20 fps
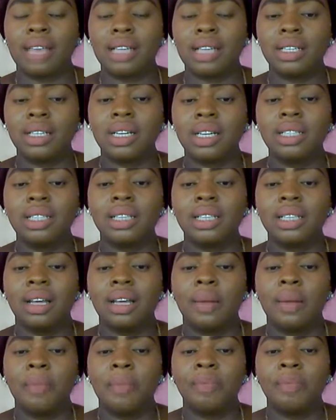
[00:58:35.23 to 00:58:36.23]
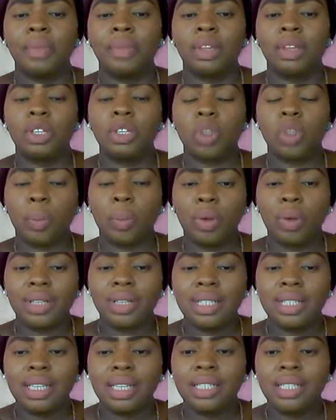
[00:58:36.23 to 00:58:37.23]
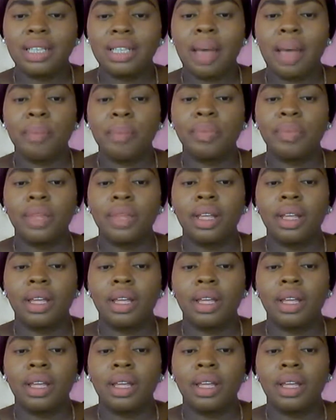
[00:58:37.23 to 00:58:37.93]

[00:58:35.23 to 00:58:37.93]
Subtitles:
centers, support system.